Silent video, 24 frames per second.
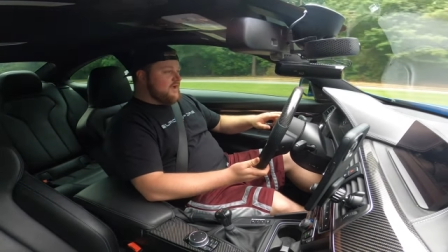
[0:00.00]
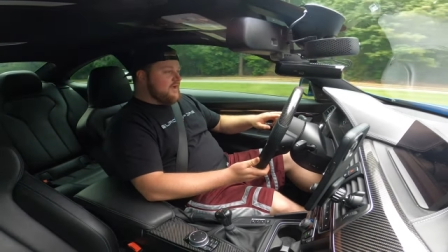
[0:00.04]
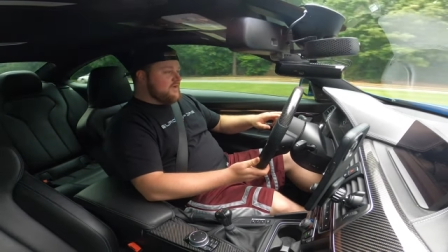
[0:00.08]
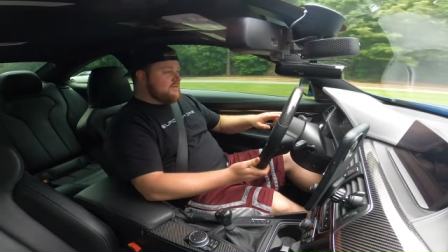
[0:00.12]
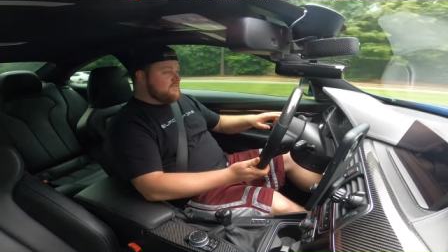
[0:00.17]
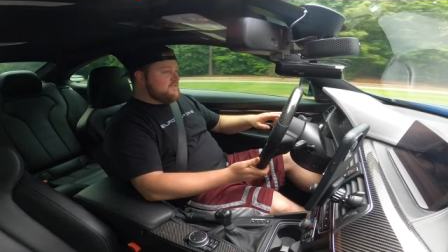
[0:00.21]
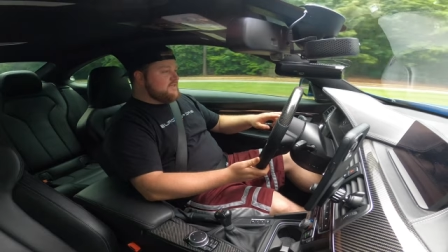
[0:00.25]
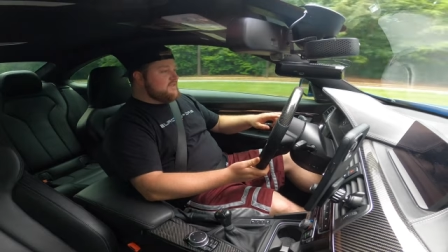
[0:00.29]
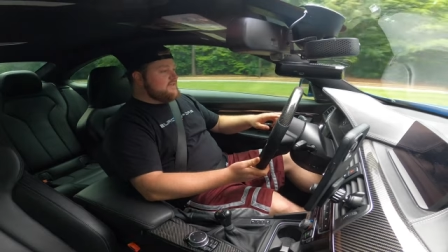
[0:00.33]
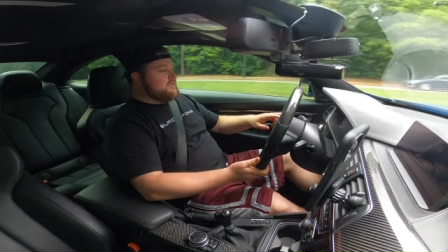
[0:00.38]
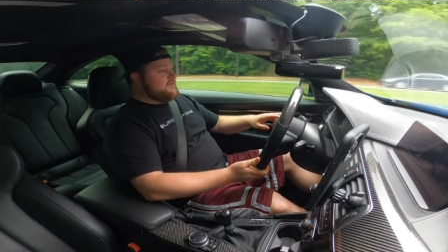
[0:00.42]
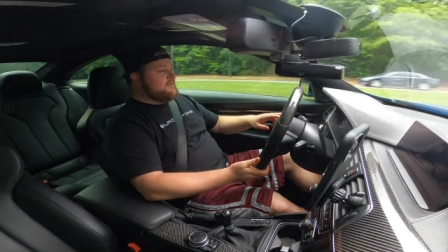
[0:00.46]

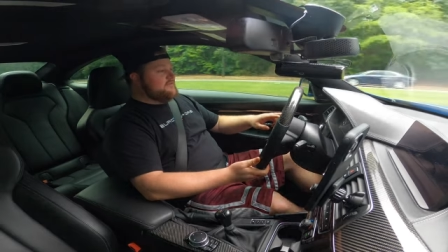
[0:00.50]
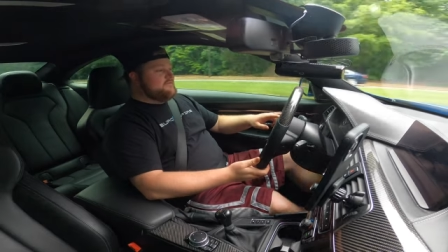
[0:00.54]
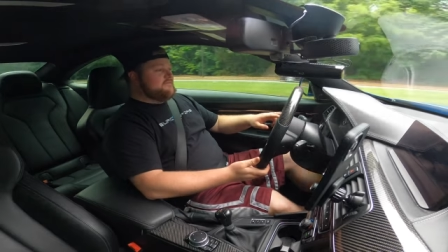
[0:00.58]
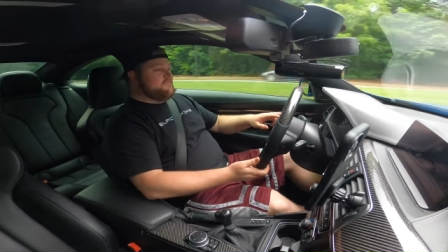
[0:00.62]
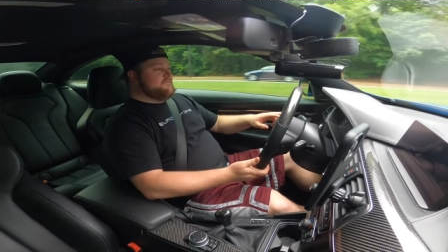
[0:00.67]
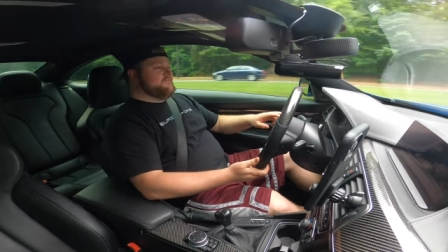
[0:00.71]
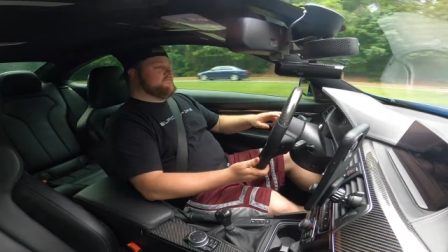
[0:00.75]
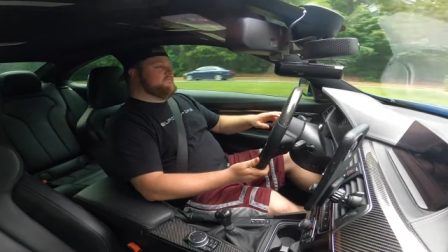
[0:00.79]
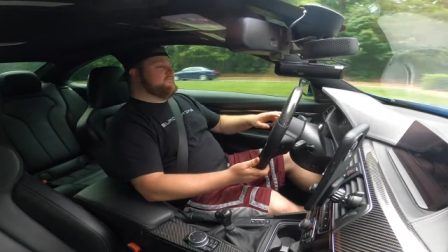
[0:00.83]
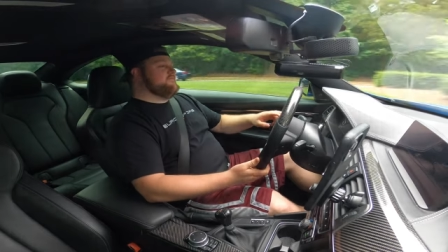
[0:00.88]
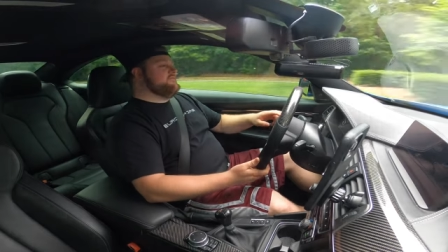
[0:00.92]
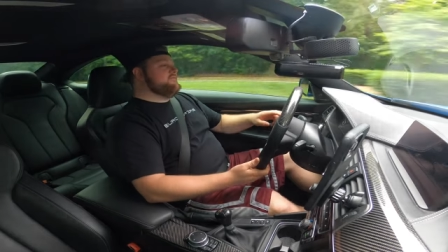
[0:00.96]
I tell you,
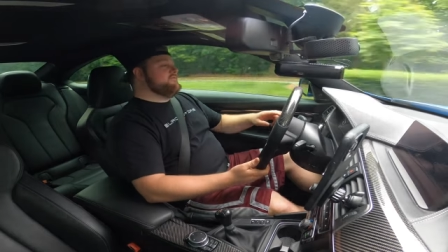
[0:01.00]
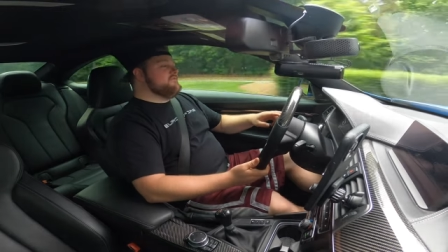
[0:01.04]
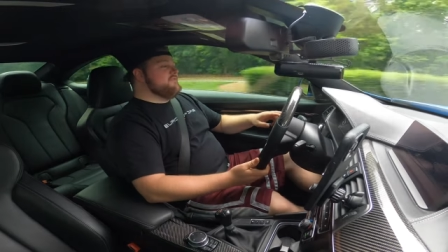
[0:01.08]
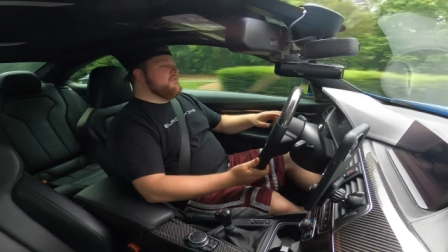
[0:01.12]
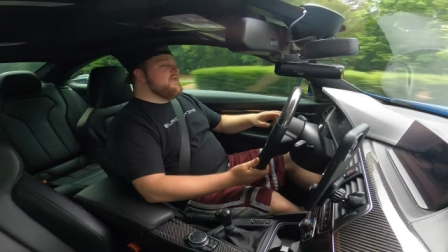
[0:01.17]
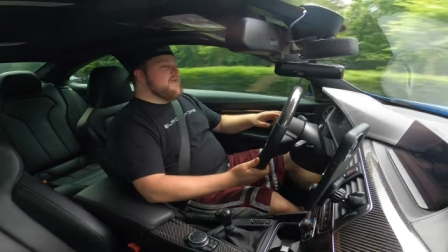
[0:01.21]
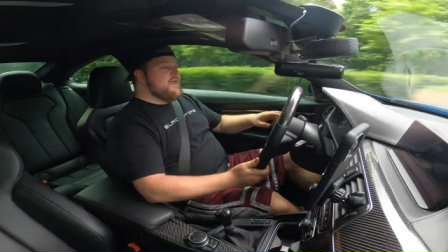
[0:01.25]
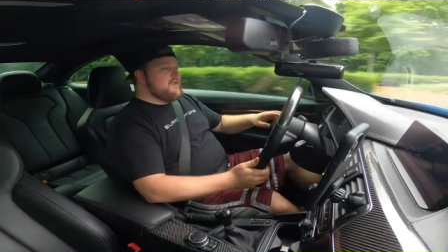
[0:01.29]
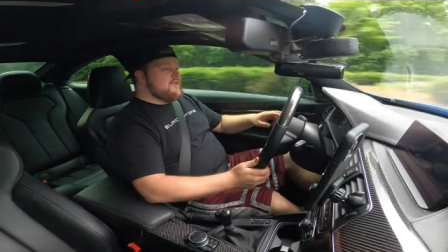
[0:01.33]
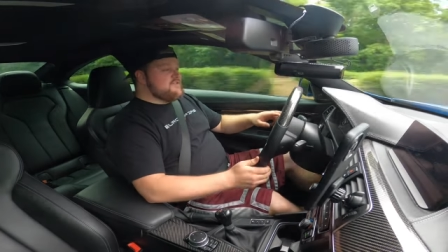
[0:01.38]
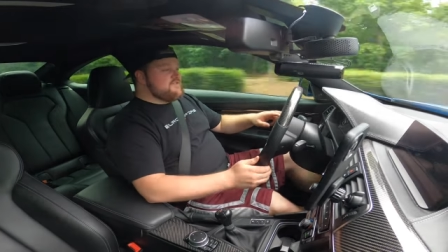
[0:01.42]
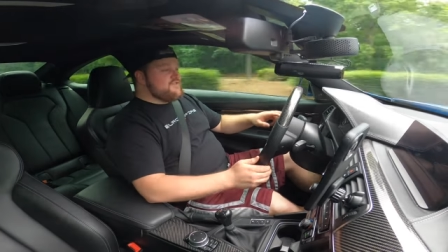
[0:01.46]

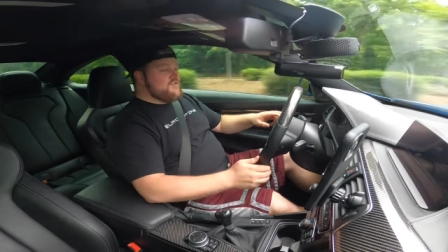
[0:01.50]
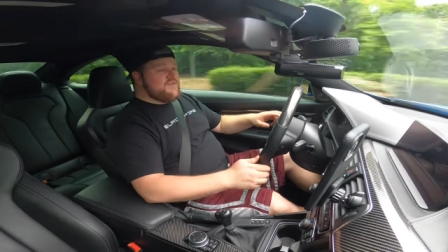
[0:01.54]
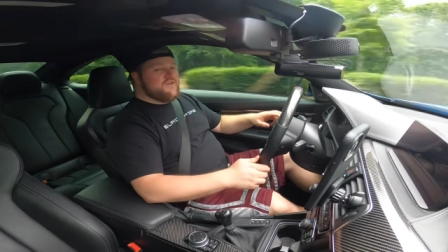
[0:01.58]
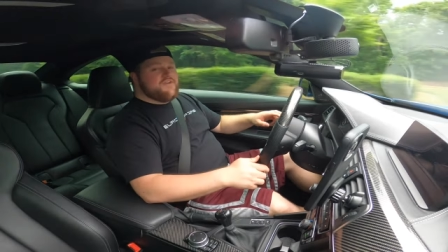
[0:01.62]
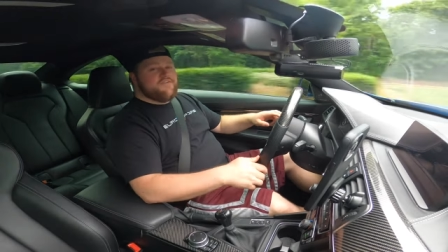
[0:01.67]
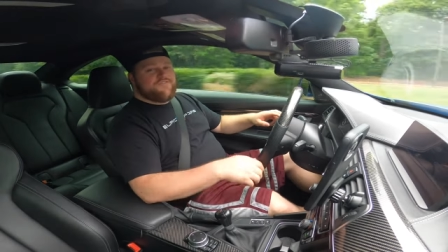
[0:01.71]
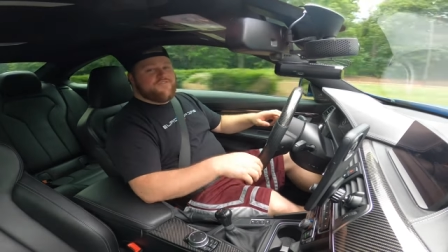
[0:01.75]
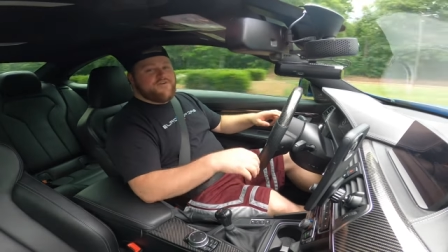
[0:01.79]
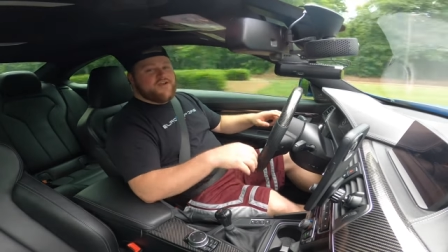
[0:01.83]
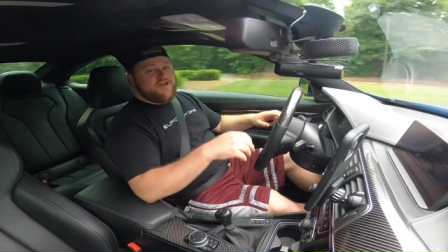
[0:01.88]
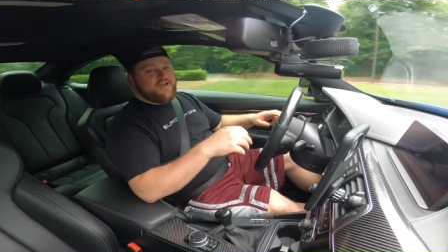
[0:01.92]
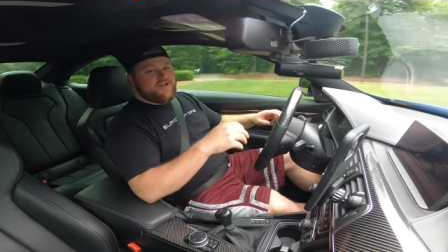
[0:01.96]
S
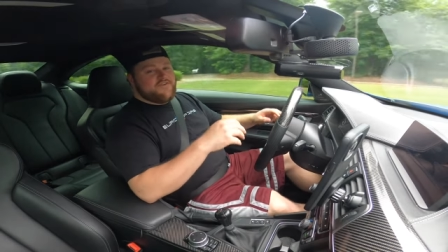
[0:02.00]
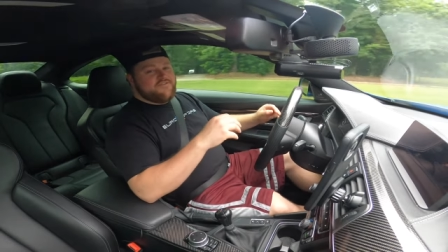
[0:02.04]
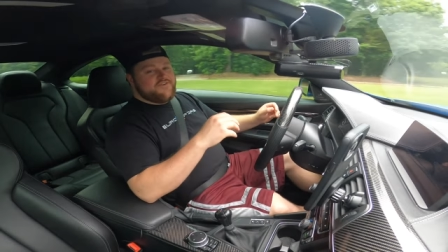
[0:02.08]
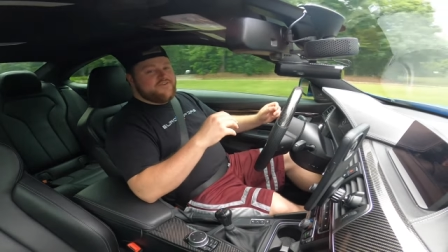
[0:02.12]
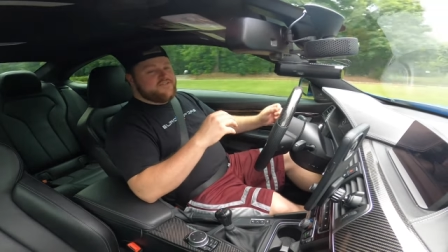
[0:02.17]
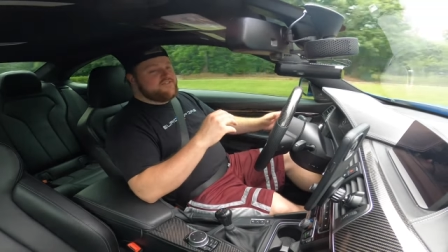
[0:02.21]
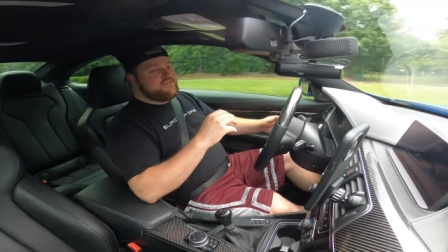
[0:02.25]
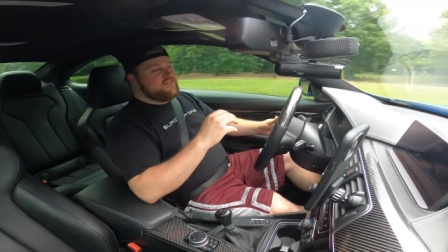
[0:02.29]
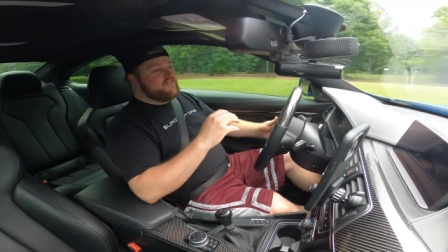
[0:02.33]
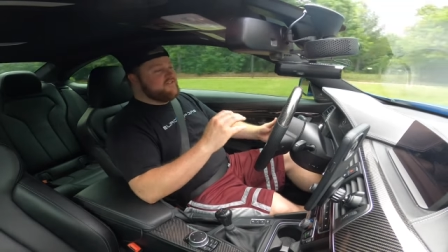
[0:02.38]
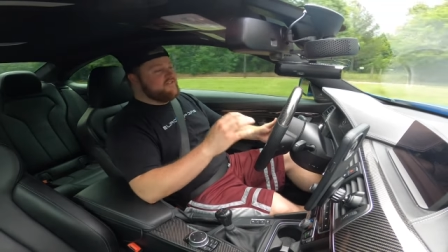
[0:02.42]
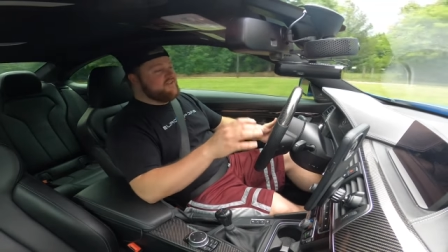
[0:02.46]
fifty-five
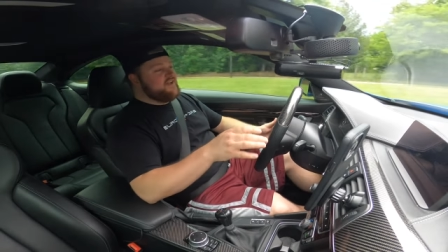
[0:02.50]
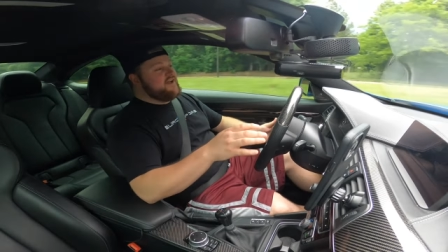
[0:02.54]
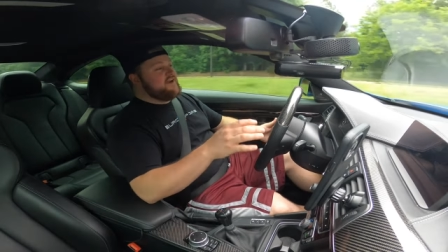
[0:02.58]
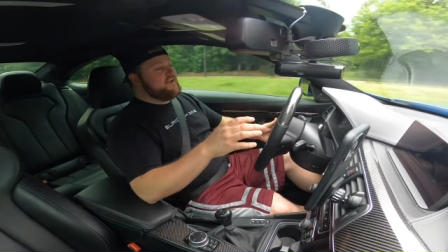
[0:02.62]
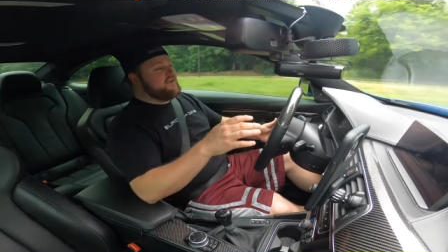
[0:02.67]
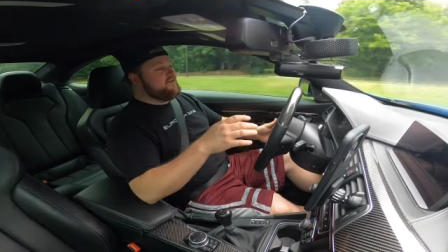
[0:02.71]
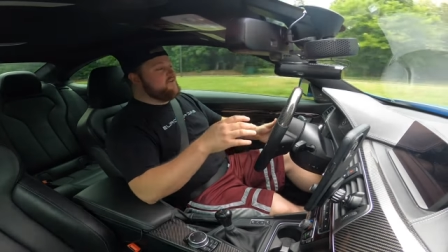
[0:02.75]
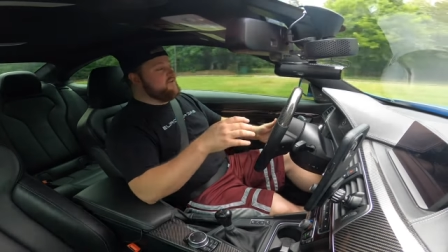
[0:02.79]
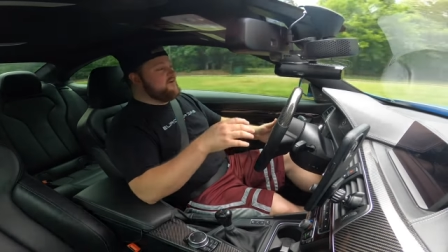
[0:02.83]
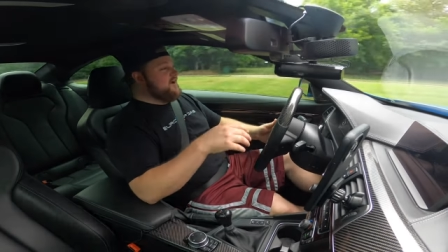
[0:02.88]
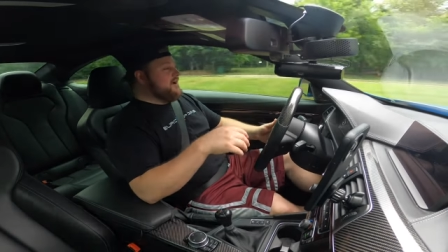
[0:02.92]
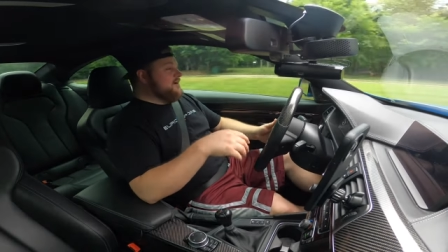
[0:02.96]
gets a
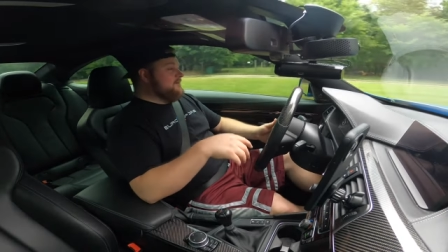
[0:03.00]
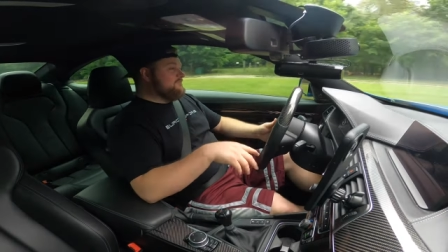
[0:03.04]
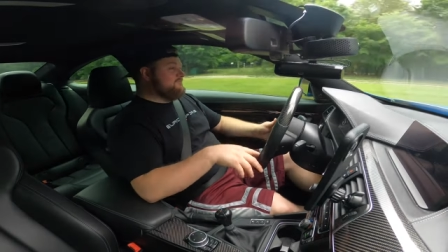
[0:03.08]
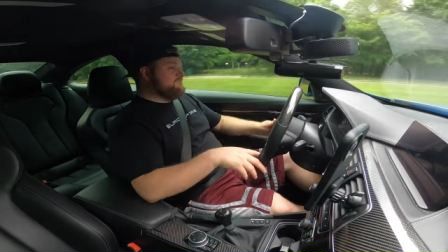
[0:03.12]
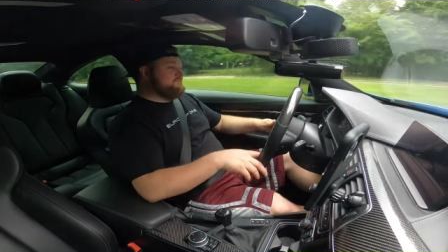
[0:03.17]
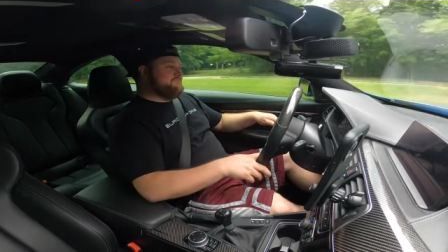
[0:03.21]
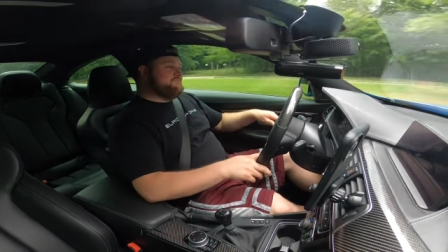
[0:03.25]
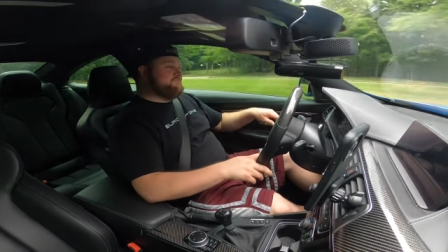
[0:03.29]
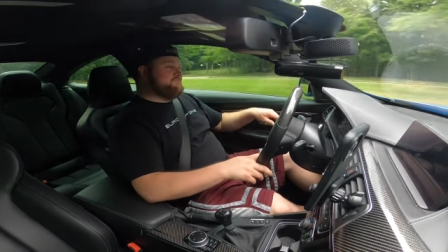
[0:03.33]
lot of crap.